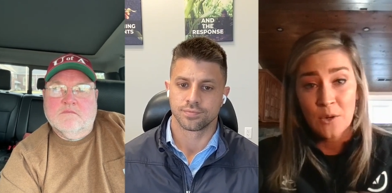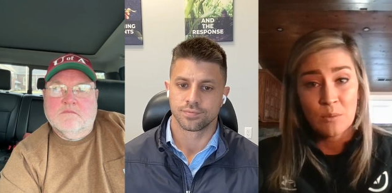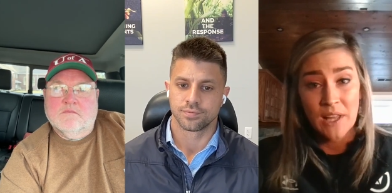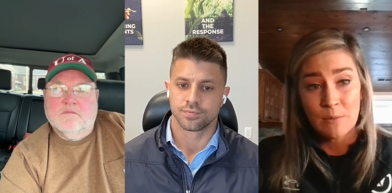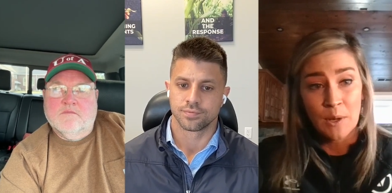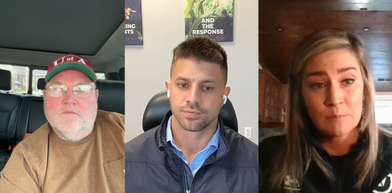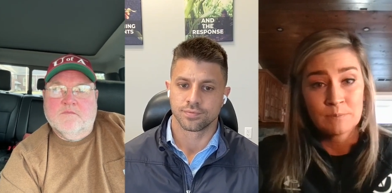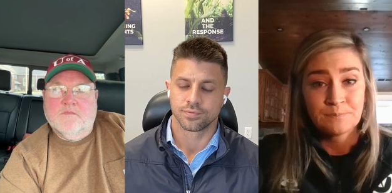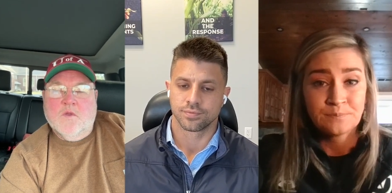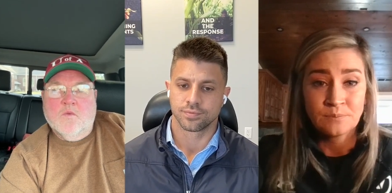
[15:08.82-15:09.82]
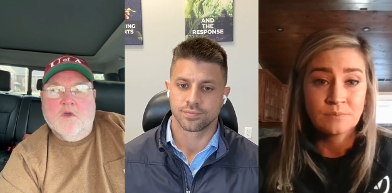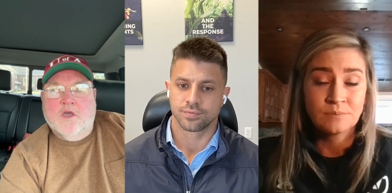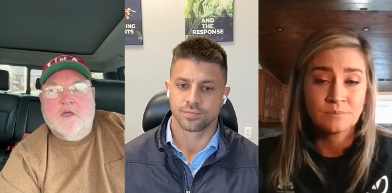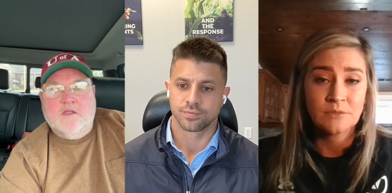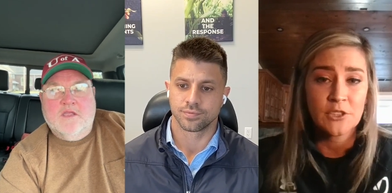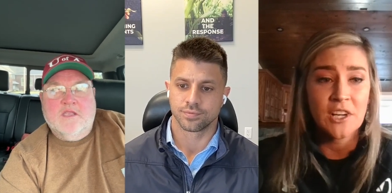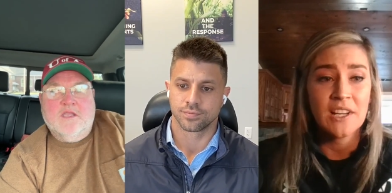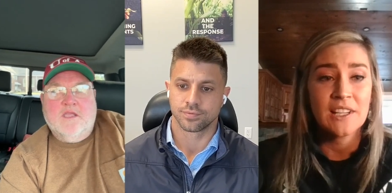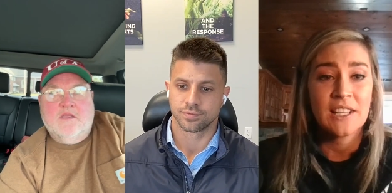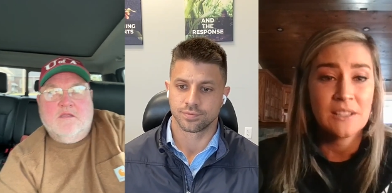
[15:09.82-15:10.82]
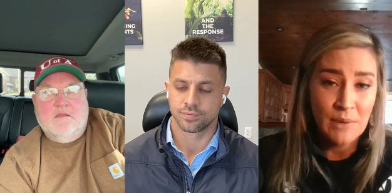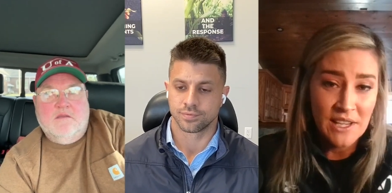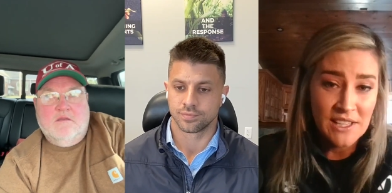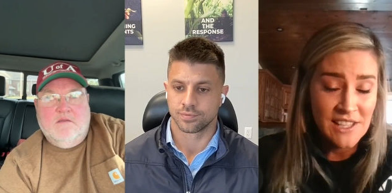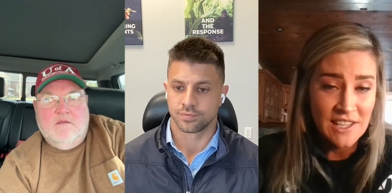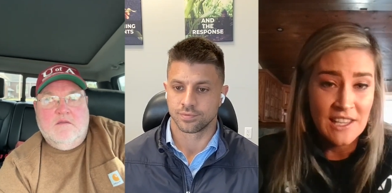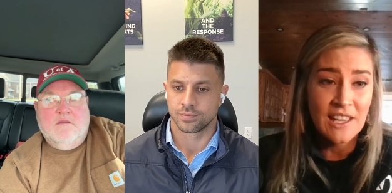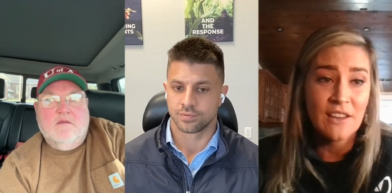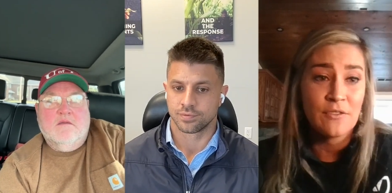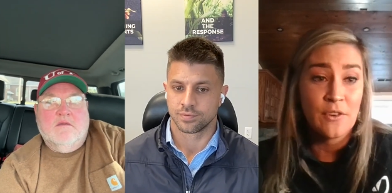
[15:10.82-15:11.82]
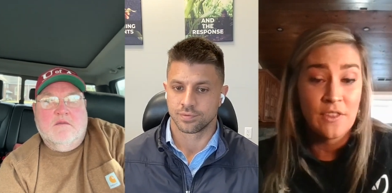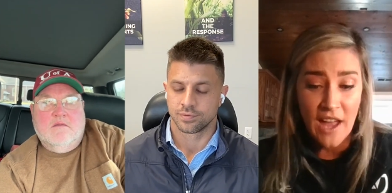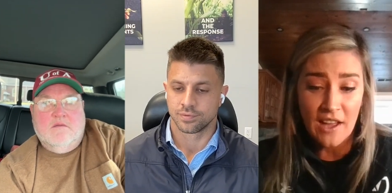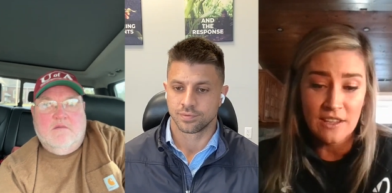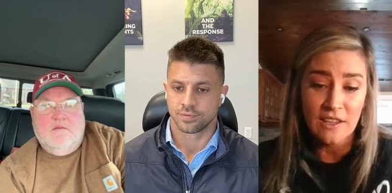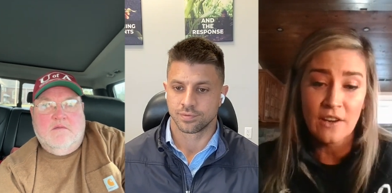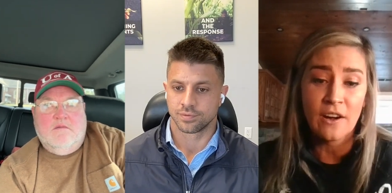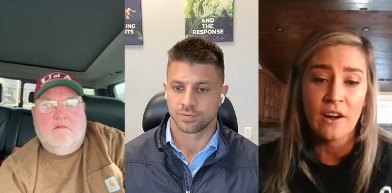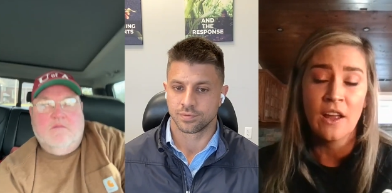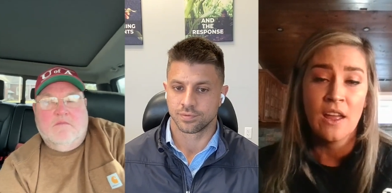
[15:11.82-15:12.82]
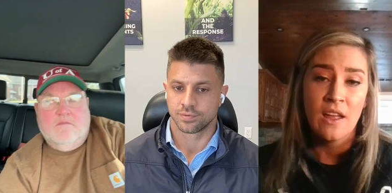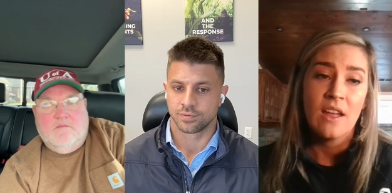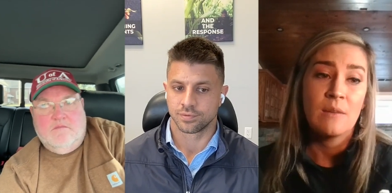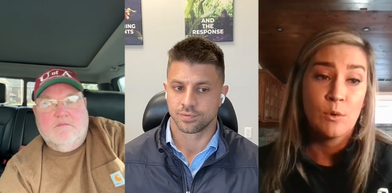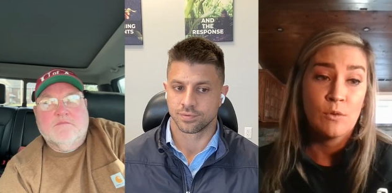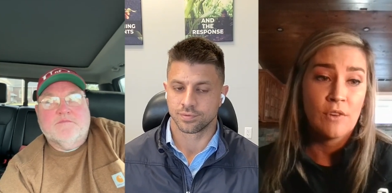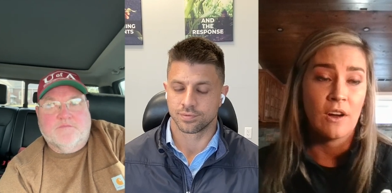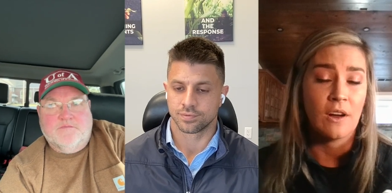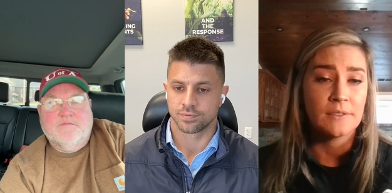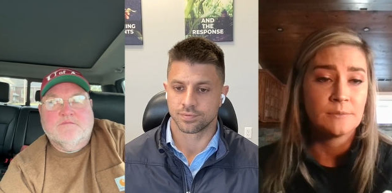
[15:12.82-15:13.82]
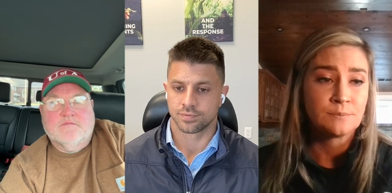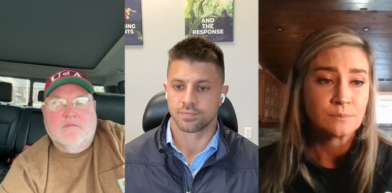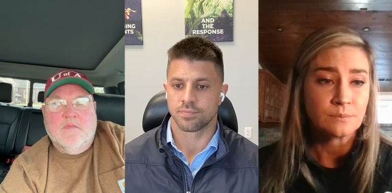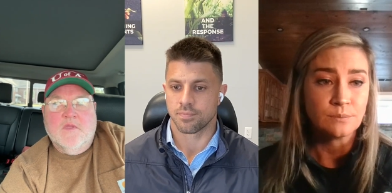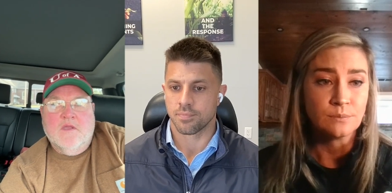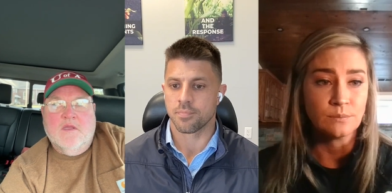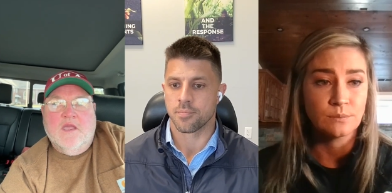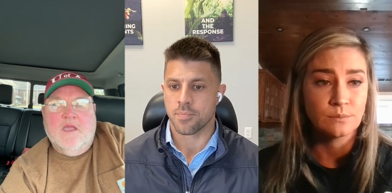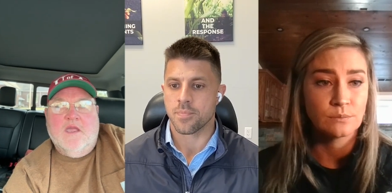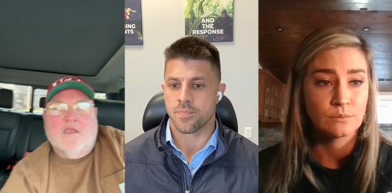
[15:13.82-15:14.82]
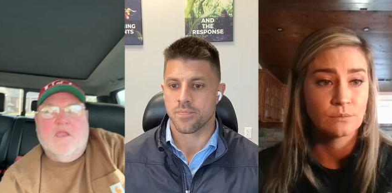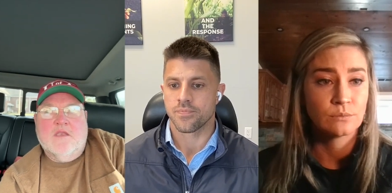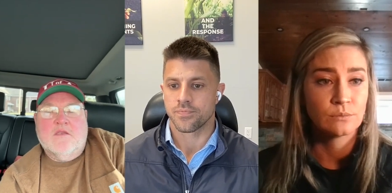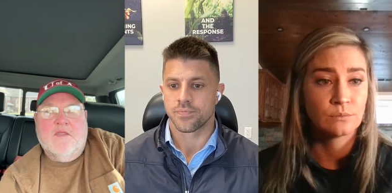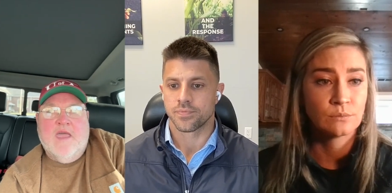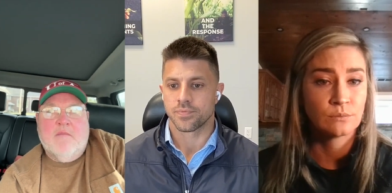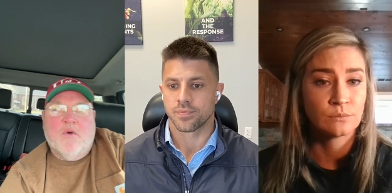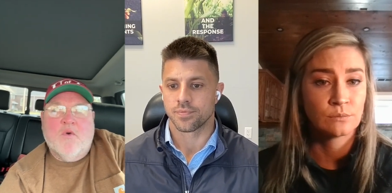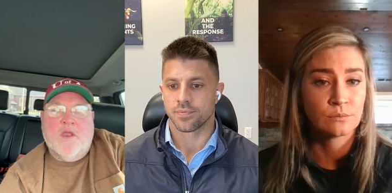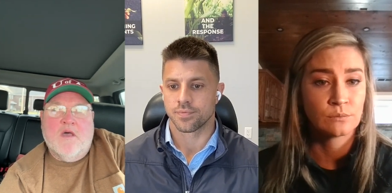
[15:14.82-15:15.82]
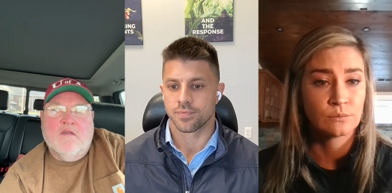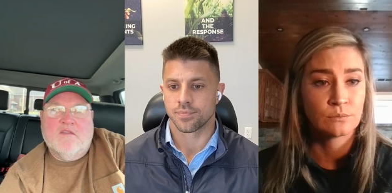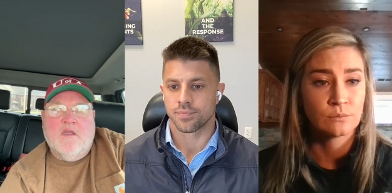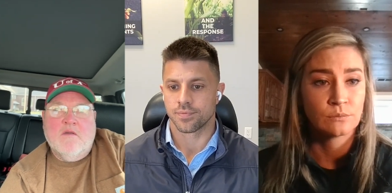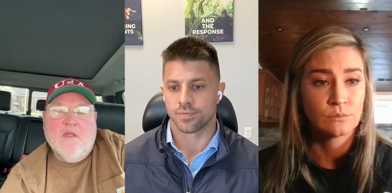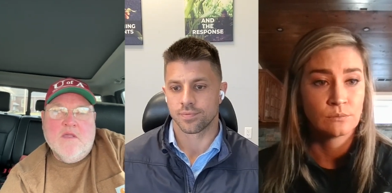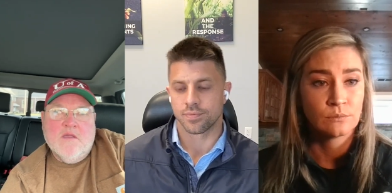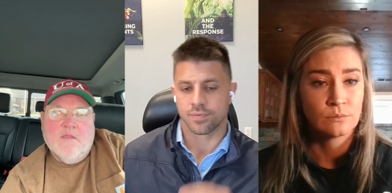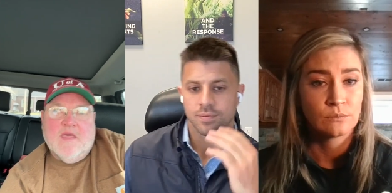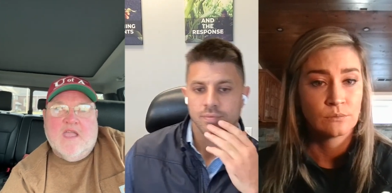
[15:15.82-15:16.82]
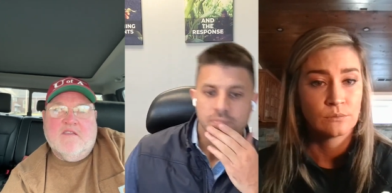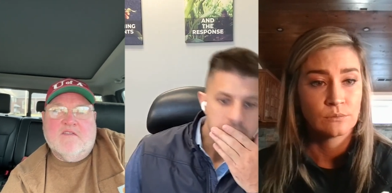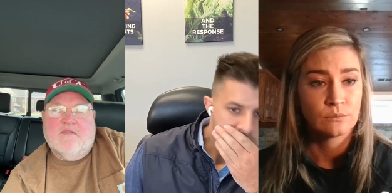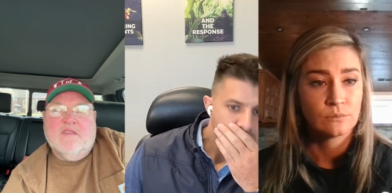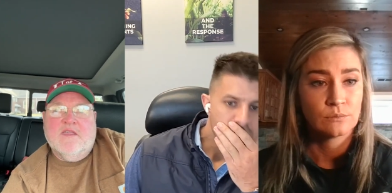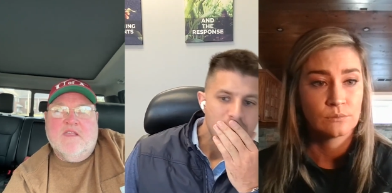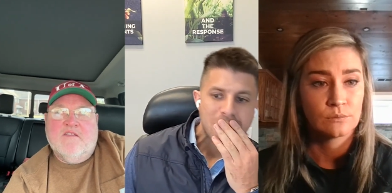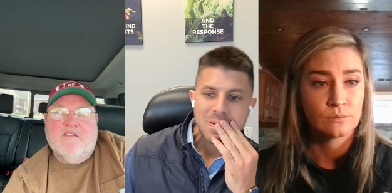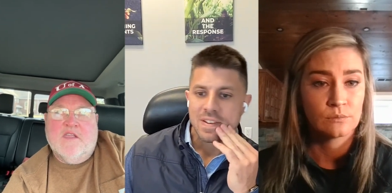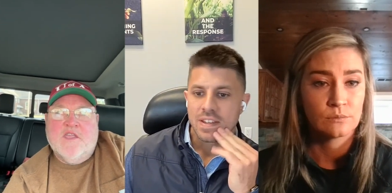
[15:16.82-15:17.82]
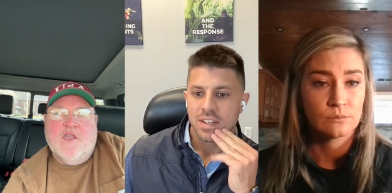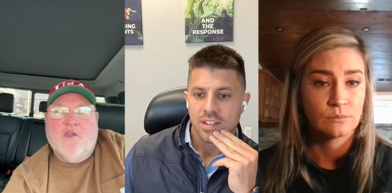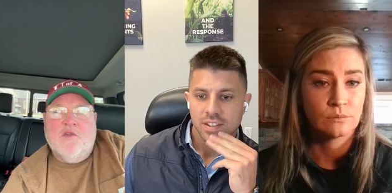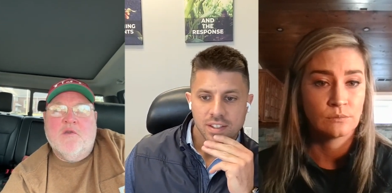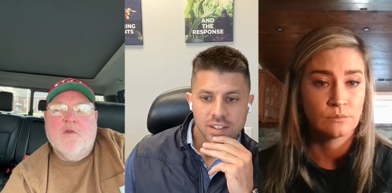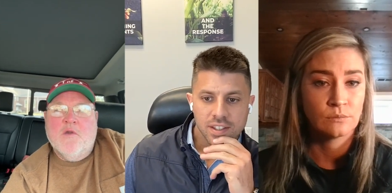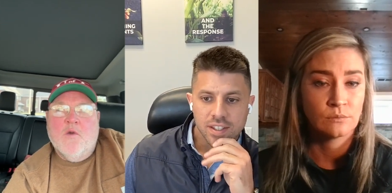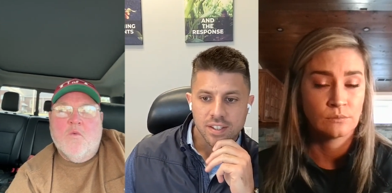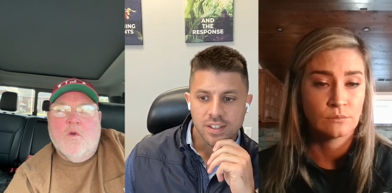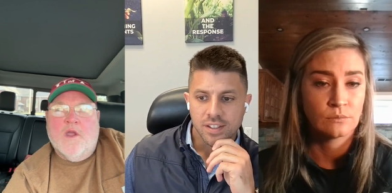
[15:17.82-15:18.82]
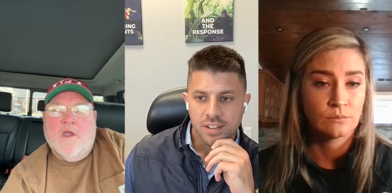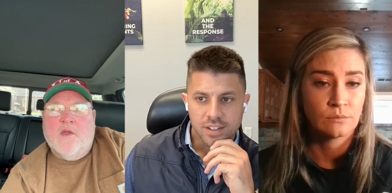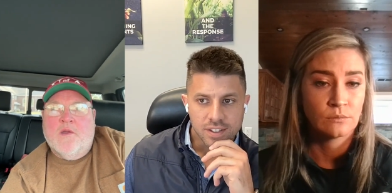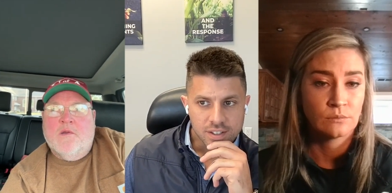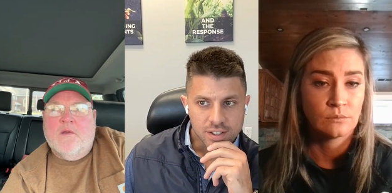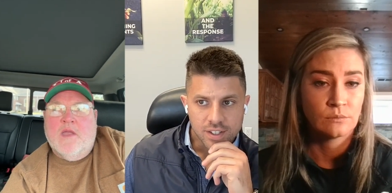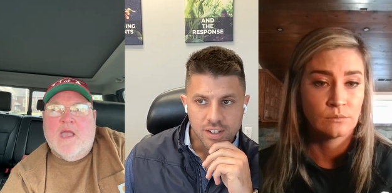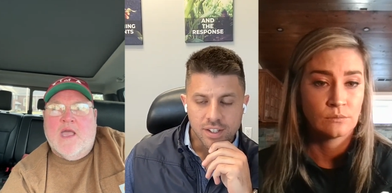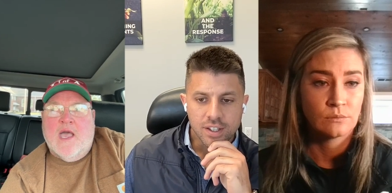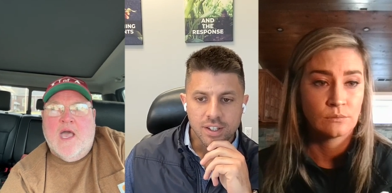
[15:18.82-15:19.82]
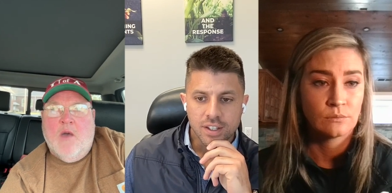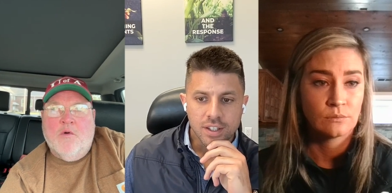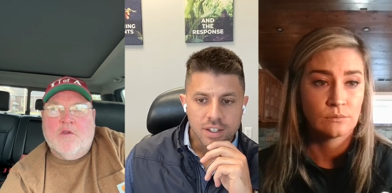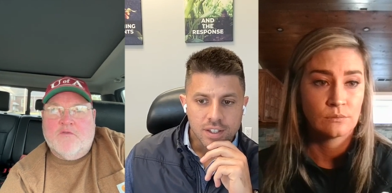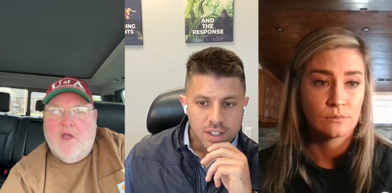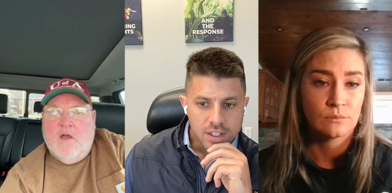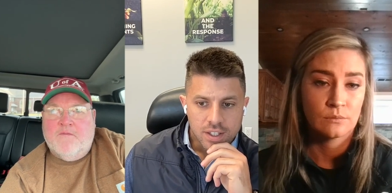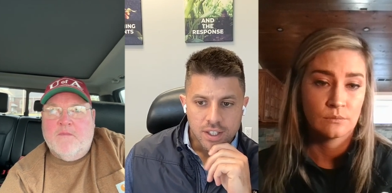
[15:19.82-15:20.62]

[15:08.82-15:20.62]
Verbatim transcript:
Speaker 1: don't blame them. Well, they're trying to get the best they can get for that year and move on.
Speaker 2: And, and to that point, also, that's this is a year where I want to draw